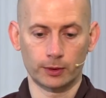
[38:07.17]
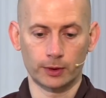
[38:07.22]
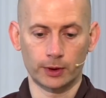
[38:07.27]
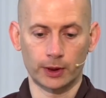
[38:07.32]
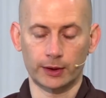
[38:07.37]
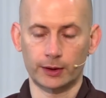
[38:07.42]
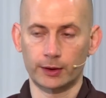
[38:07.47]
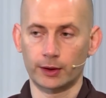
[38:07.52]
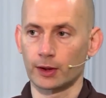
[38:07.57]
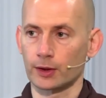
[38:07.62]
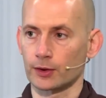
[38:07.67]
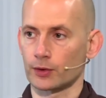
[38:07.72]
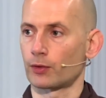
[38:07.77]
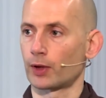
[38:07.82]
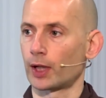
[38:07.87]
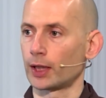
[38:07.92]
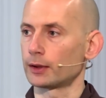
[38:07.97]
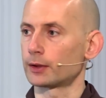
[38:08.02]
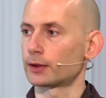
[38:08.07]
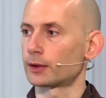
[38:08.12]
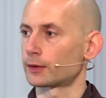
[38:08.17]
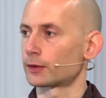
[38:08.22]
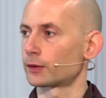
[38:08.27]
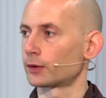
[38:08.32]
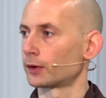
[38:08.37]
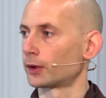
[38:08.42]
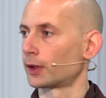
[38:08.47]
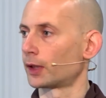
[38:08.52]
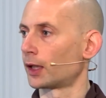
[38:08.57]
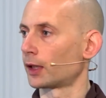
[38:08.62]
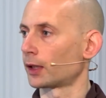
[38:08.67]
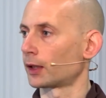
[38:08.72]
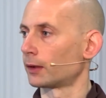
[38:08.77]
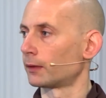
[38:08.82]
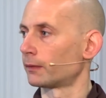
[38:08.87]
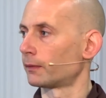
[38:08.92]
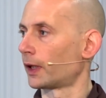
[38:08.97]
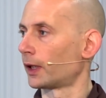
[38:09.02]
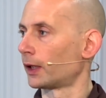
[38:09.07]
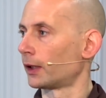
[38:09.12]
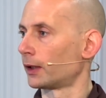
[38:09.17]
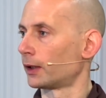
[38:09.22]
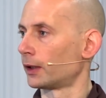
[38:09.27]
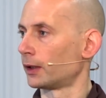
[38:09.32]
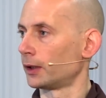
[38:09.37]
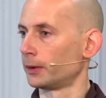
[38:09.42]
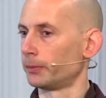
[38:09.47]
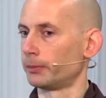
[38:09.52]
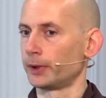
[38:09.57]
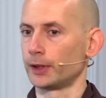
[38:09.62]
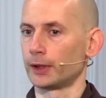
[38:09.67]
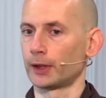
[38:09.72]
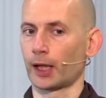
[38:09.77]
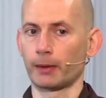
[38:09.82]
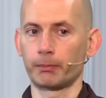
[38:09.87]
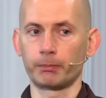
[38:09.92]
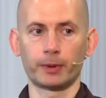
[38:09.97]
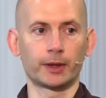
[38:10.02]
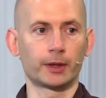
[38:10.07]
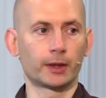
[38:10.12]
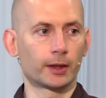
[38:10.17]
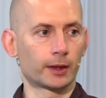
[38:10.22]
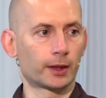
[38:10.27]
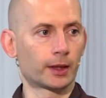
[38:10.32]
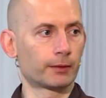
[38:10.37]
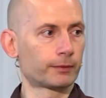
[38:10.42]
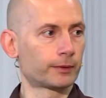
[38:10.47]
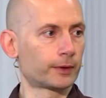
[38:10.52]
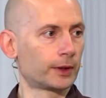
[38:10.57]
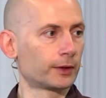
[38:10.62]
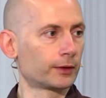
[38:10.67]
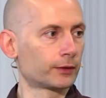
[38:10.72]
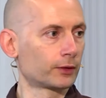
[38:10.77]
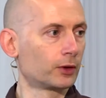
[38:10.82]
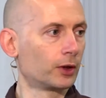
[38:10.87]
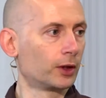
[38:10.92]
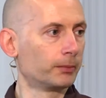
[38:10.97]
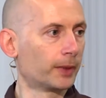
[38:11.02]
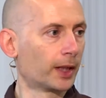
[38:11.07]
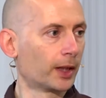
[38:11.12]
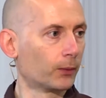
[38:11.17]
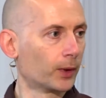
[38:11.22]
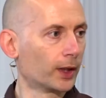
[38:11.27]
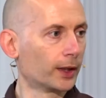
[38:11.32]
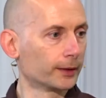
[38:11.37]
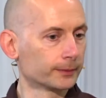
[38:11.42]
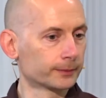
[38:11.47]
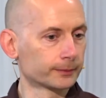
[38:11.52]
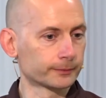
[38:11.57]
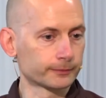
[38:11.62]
get things right so that I can finally be happy and have things going my way.